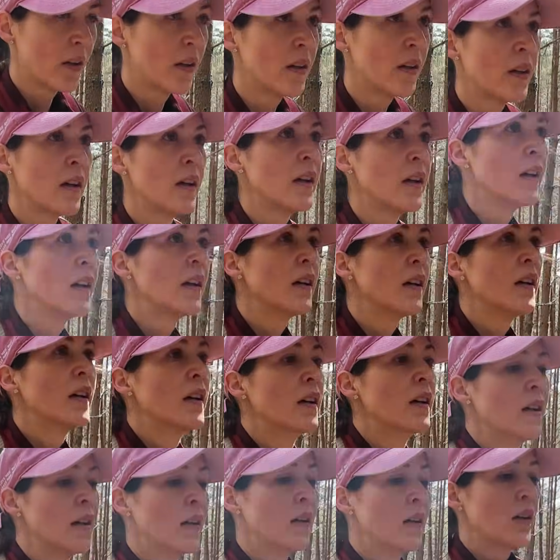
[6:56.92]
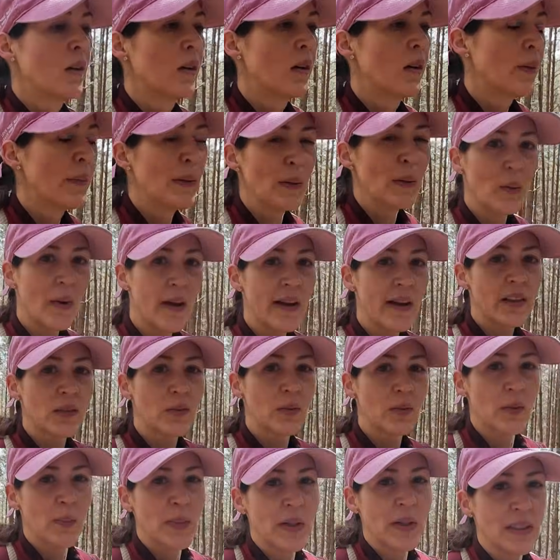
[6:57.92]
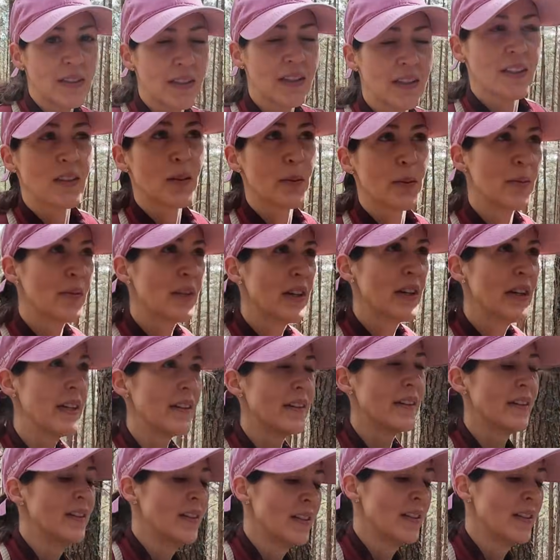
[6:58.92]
I mean, why else would you build it at the top of a hill